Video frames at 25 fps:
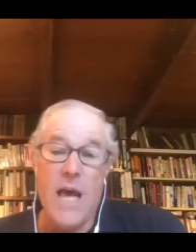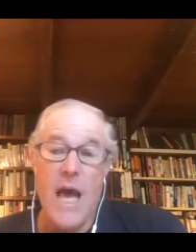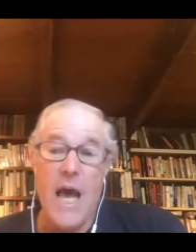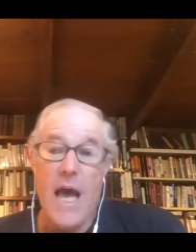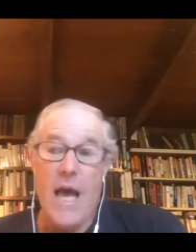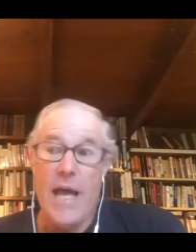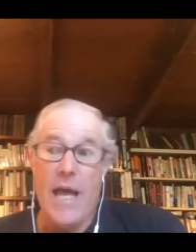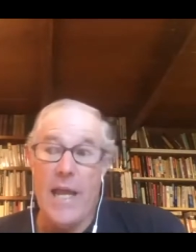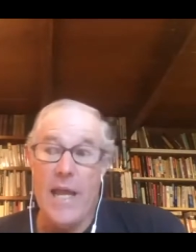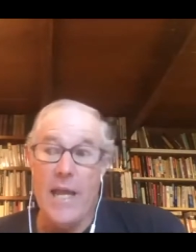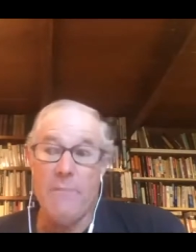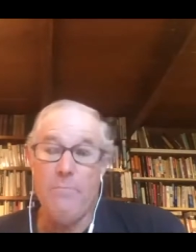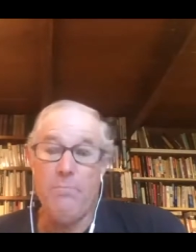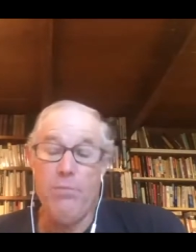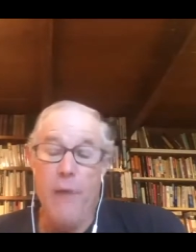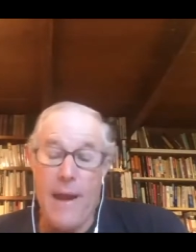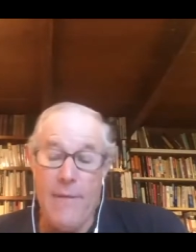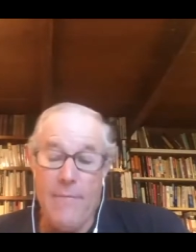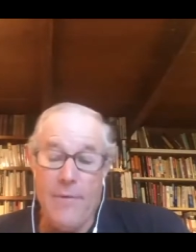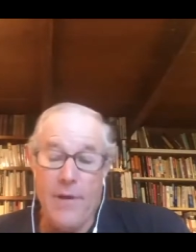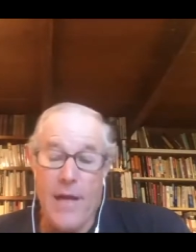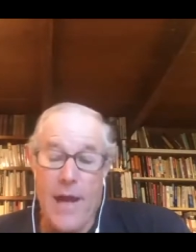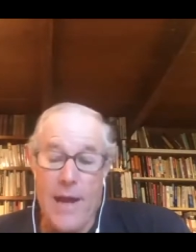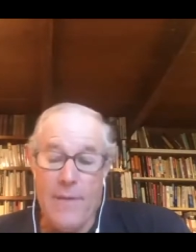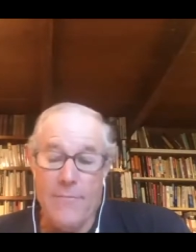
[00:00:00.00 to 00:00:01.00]
in
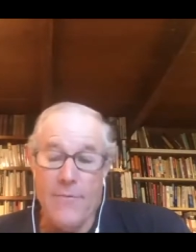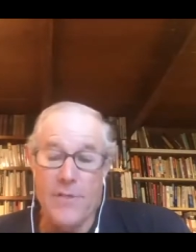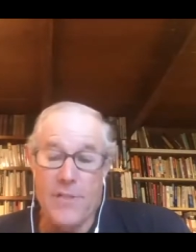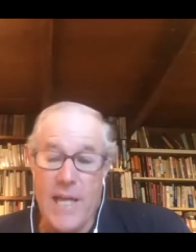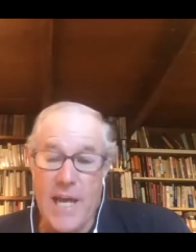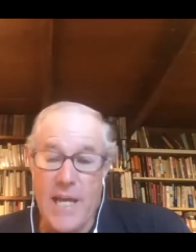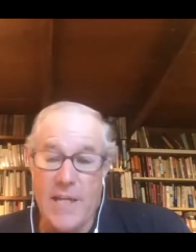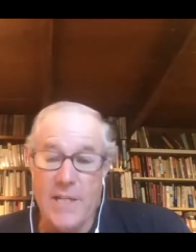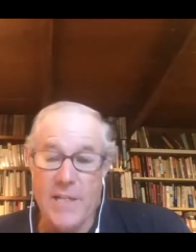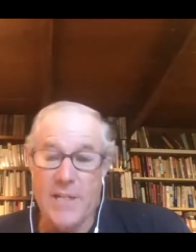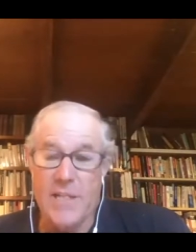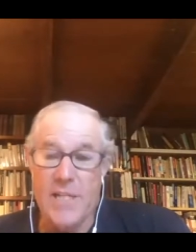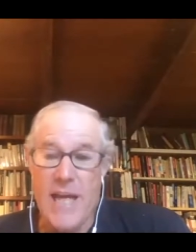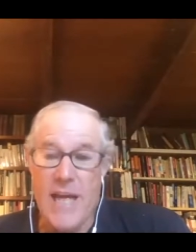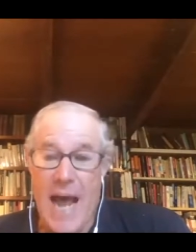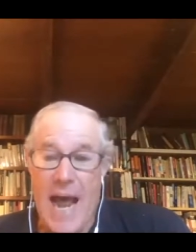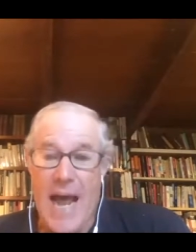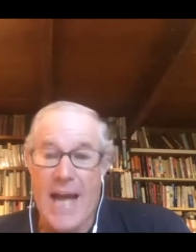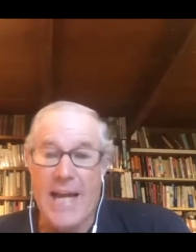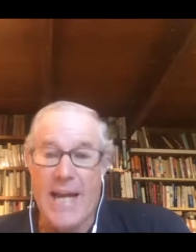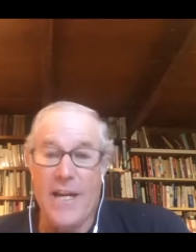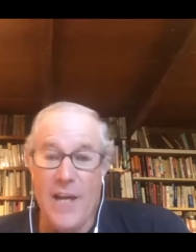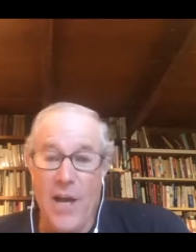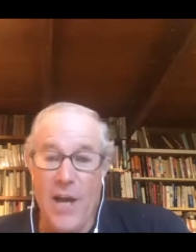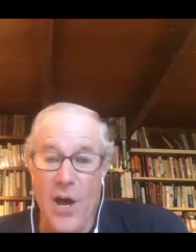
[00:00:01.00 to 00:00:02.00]
private conversations
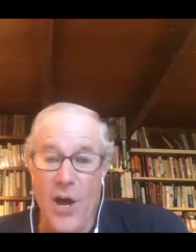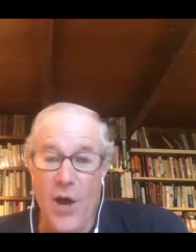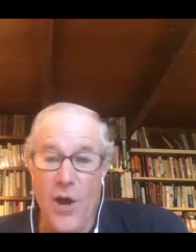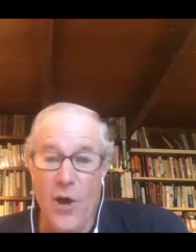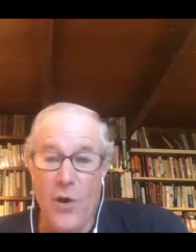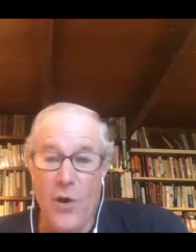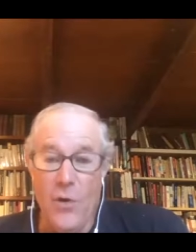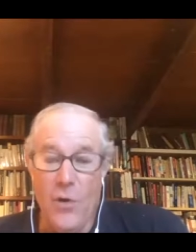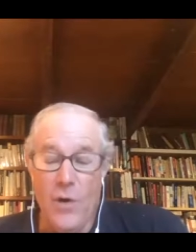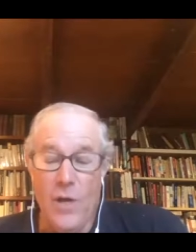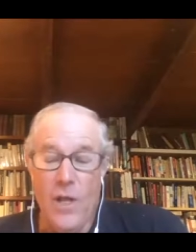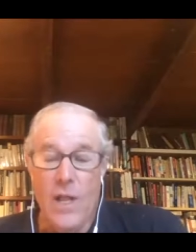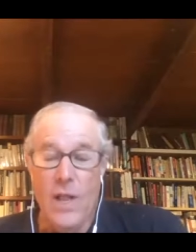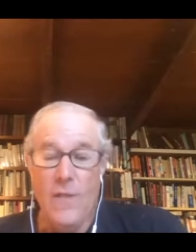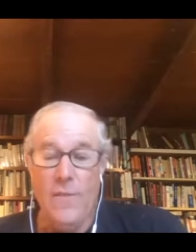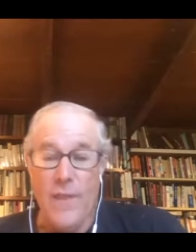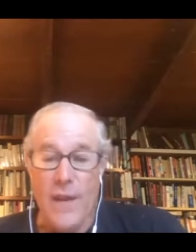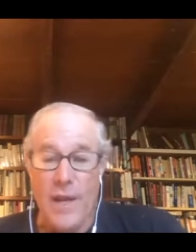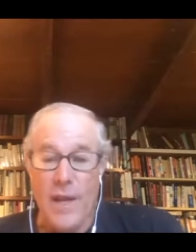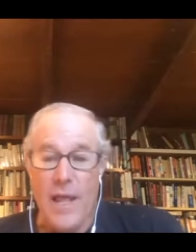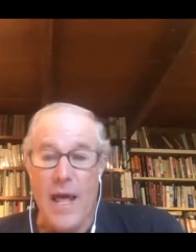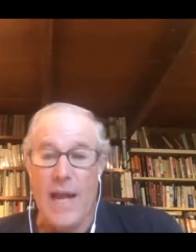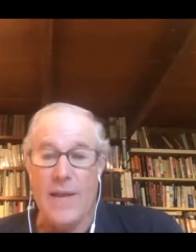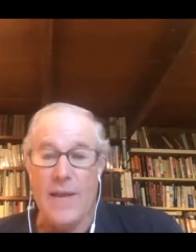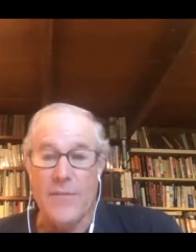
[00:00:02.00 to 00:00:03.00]
i know that a
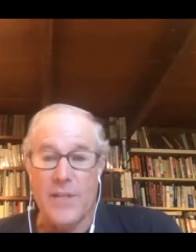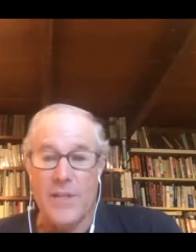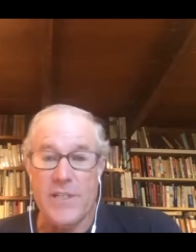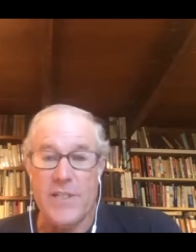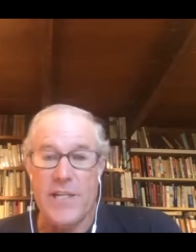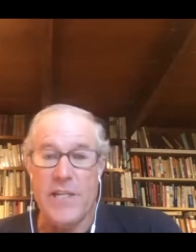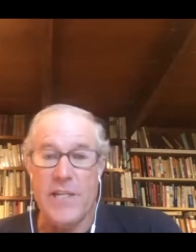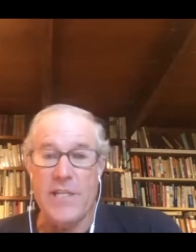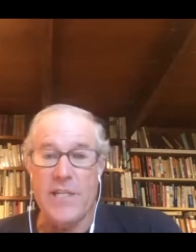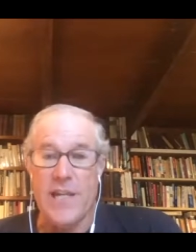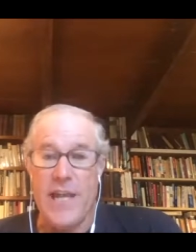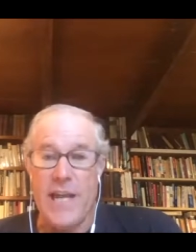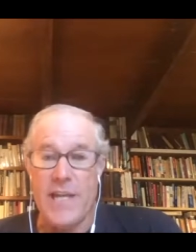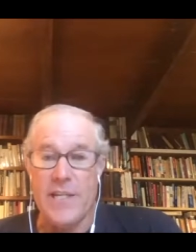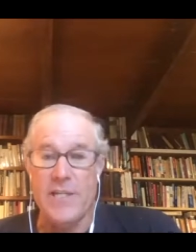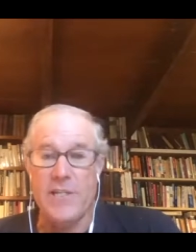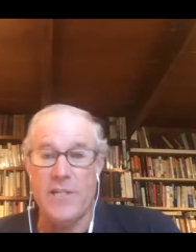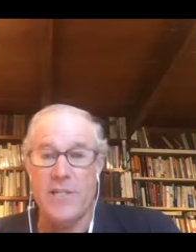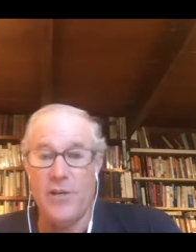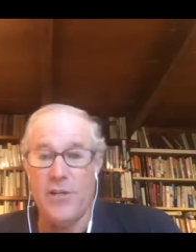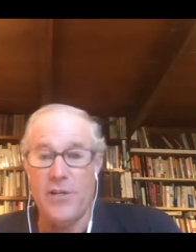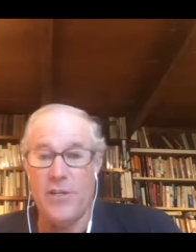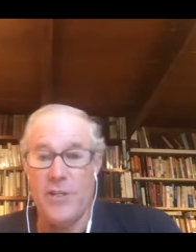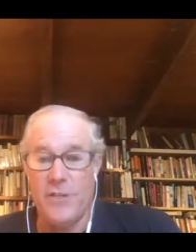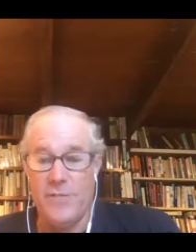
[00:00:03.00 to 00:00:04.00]
lot of extension agents
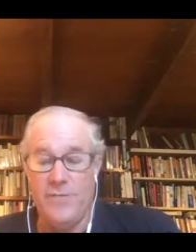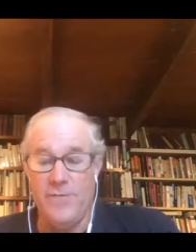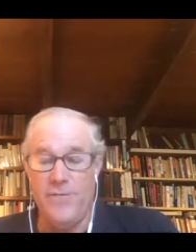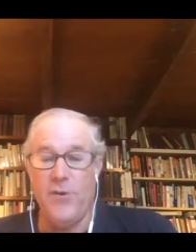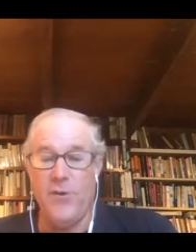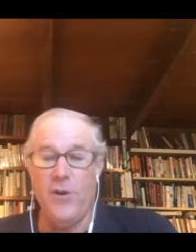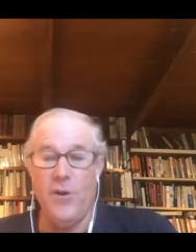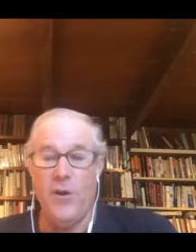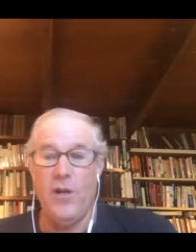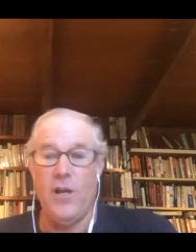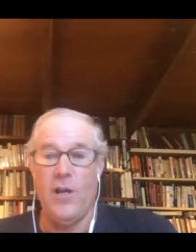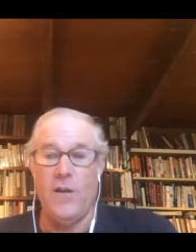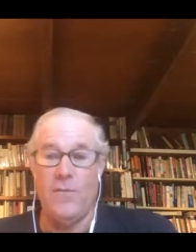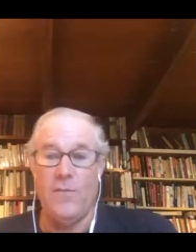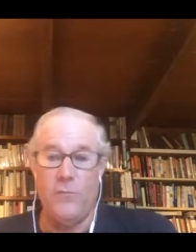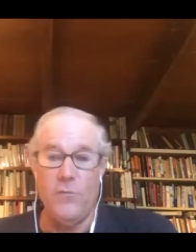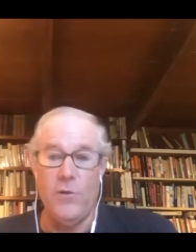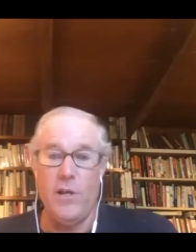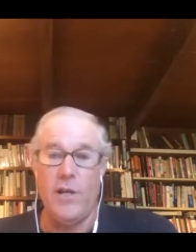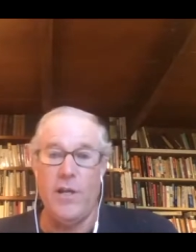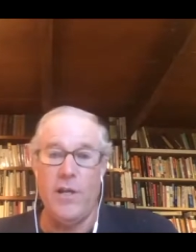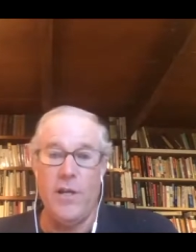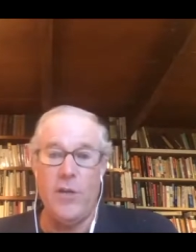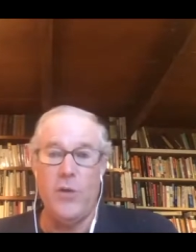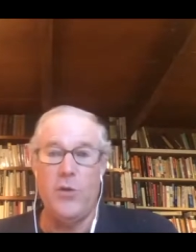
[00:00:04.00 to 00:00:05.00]
are just full of
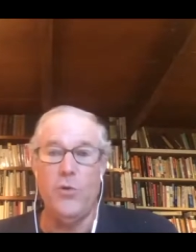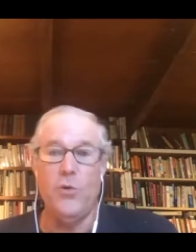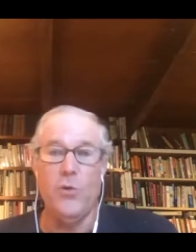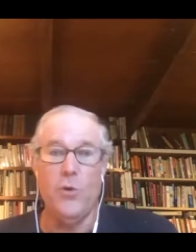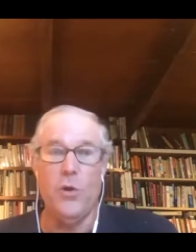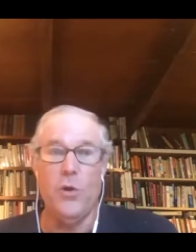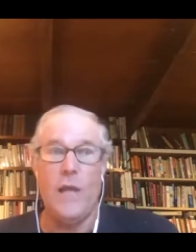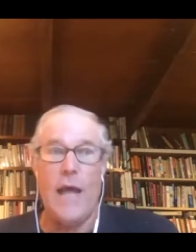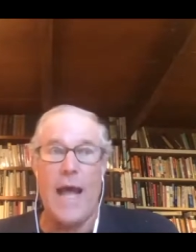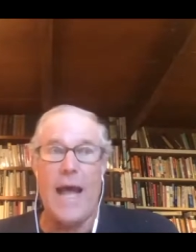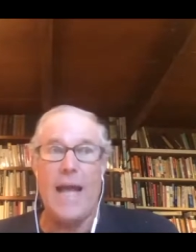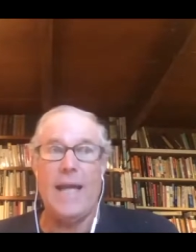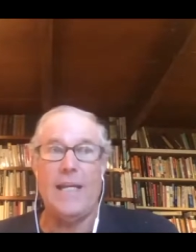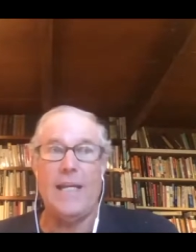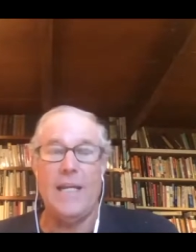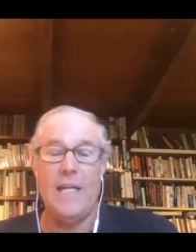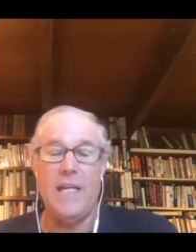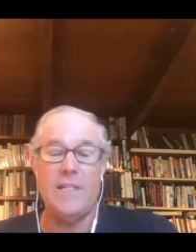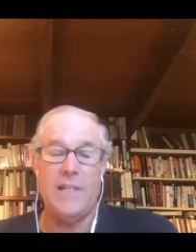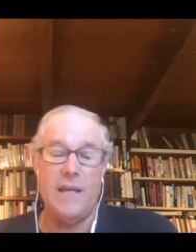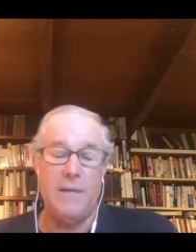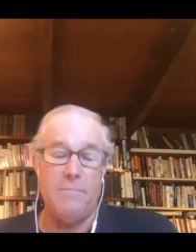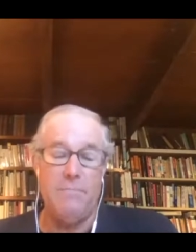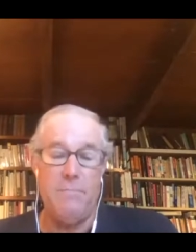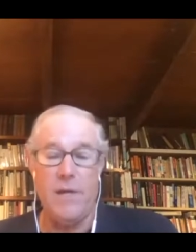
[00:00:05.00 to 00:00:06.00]
really cool
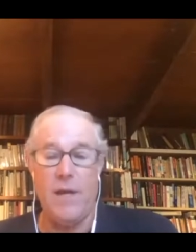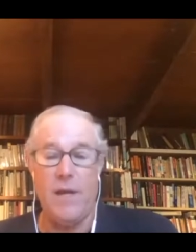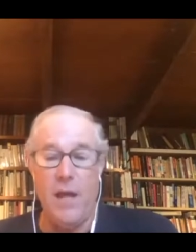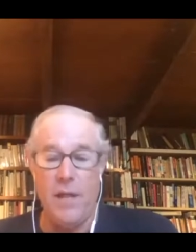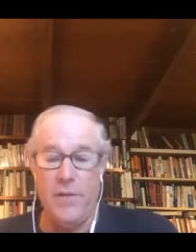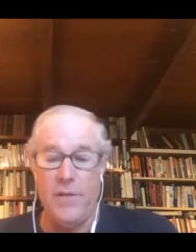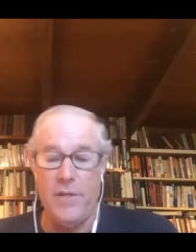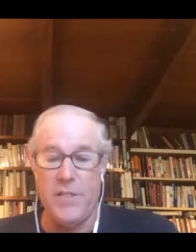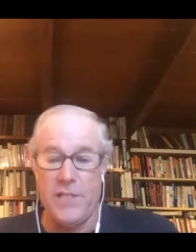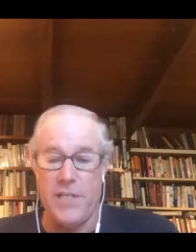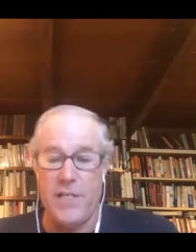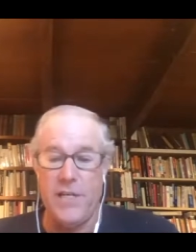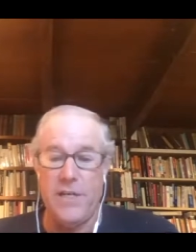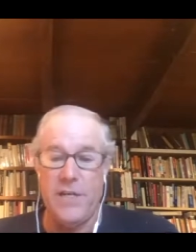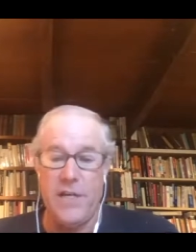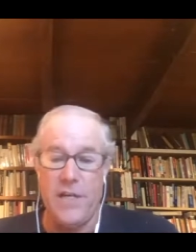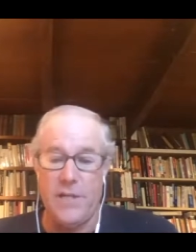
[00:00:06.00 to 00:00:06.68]
ideas they've been all these